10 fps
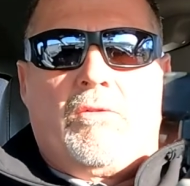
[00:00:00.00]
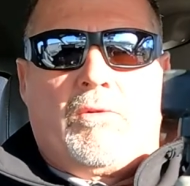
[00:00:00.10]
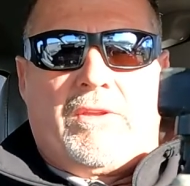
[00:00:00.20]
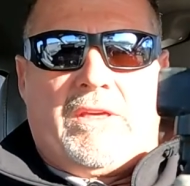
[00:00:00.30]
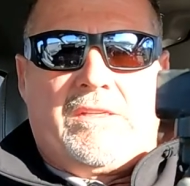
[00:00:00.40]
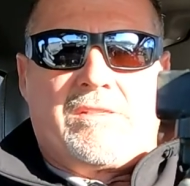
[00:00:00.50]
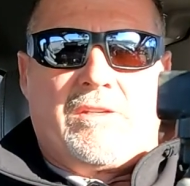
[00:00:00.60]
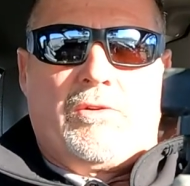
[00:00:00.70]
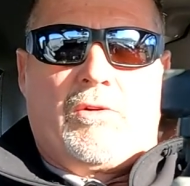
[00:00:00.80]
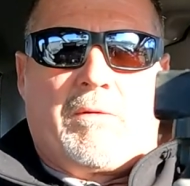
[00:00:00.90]
when the
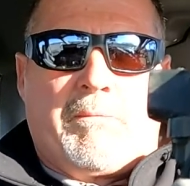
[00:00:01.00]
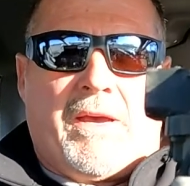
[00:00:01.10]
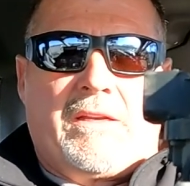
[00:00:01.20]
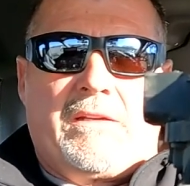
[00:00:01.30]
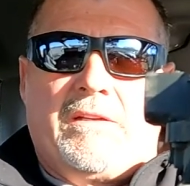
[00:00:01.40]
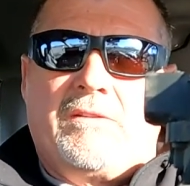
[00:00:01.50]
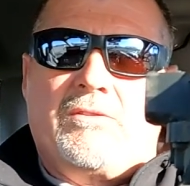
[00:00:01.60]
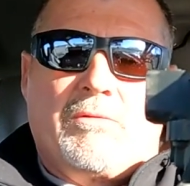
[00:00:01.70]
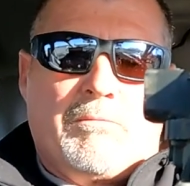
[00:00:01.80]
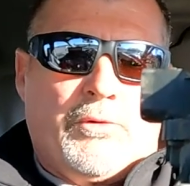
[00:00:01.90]
ECU commanded it
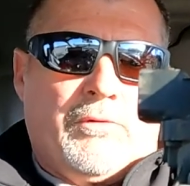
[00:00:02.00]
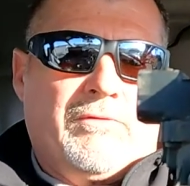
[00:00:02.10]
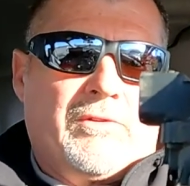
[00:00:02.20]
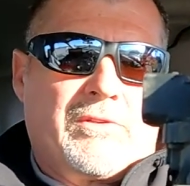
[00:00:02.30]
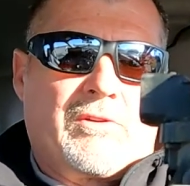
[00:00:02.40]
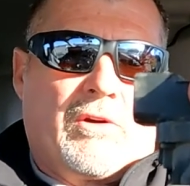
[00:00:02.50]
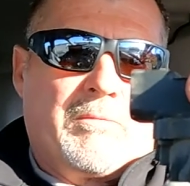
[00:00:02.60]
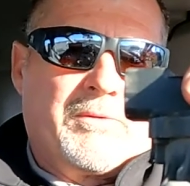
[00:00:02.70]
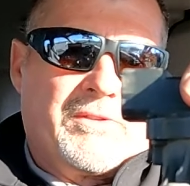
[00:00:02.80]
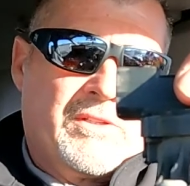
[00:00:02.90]
to move to a
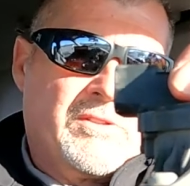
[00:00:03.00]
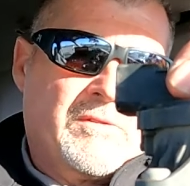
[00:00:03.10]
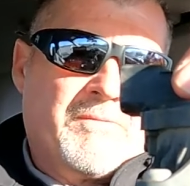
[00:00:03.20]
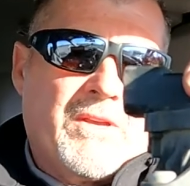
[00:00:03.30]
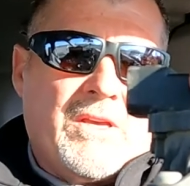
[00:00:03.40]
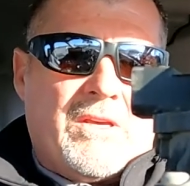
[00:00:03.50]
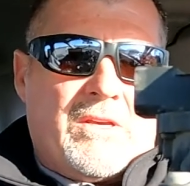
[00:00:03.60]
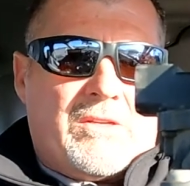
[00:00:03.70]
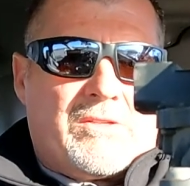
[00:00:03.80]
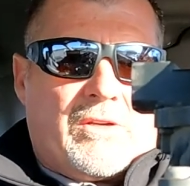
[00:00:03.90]
certain position.
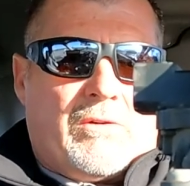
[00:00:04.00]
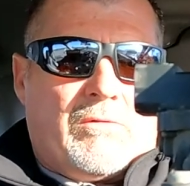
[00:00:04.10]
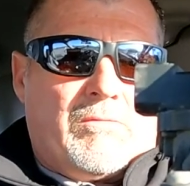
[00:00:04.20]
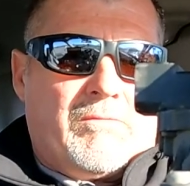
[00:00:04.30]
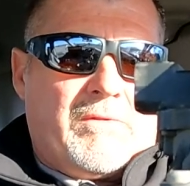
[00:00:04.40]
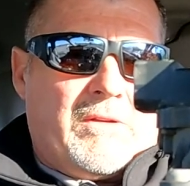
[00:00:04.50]
So